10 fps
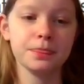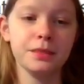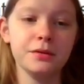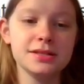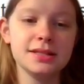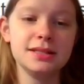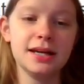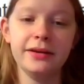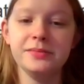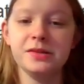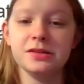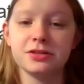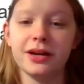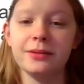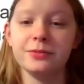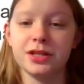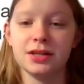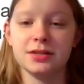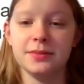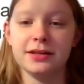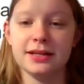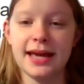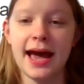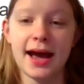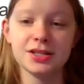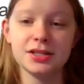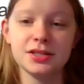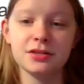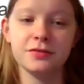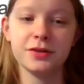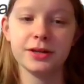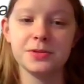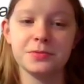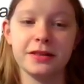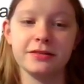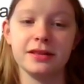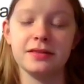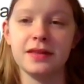Notice that the items you described were talked about as actions or verbs rather than